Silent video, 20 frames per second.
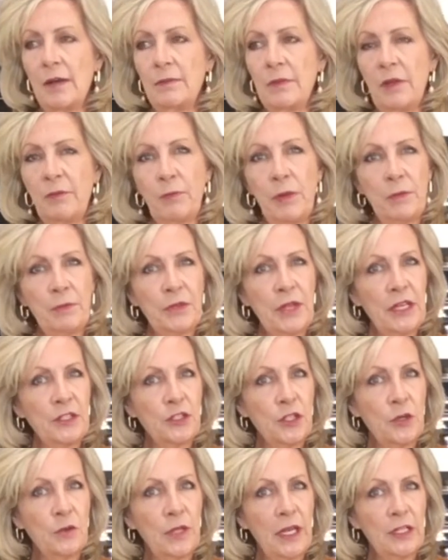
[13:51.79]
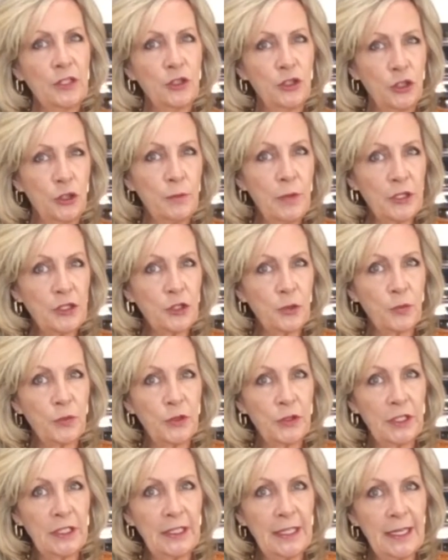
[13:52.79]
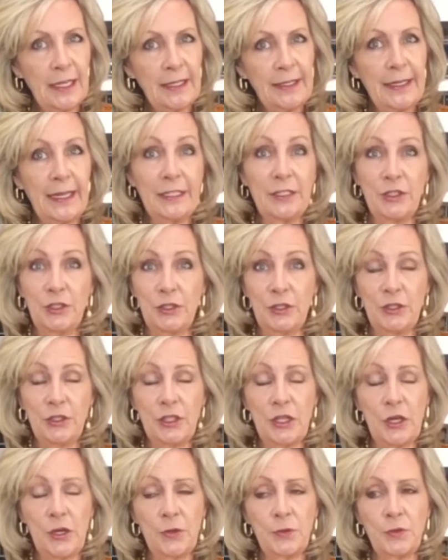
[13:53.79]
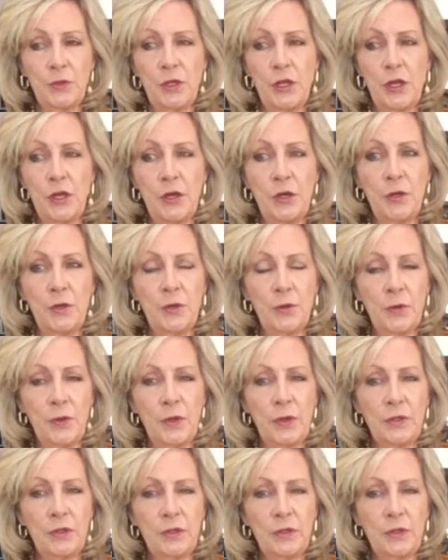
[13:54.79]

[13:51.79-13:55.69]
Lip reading: if people that don't like too much arugula, and I don't know,